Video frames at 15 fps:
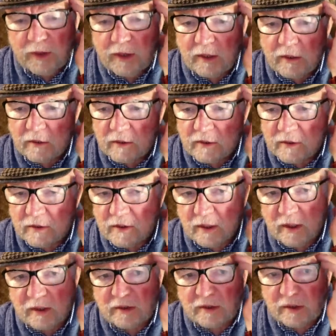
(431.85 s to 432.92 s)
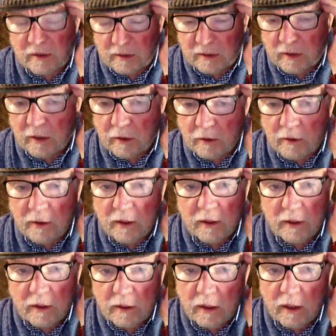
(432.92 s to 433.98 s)
pages and and
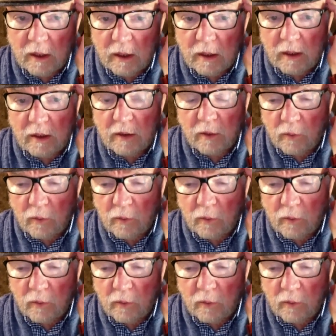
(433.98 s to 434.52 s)
including uh,